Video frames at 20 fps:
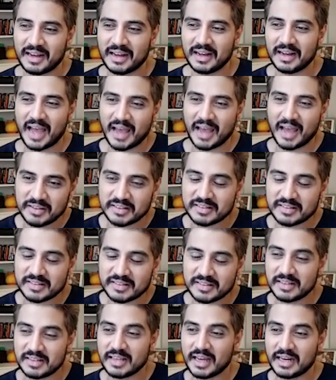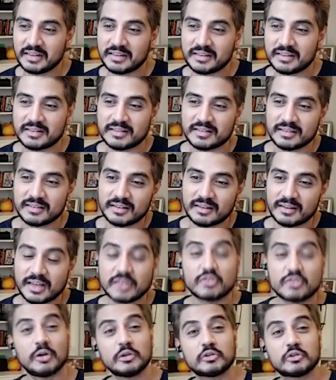Having said that, it's
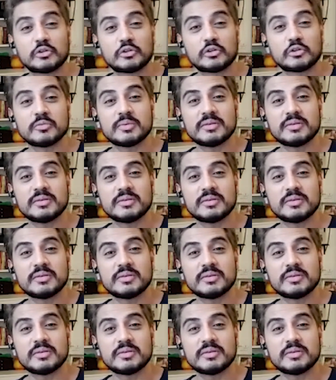also been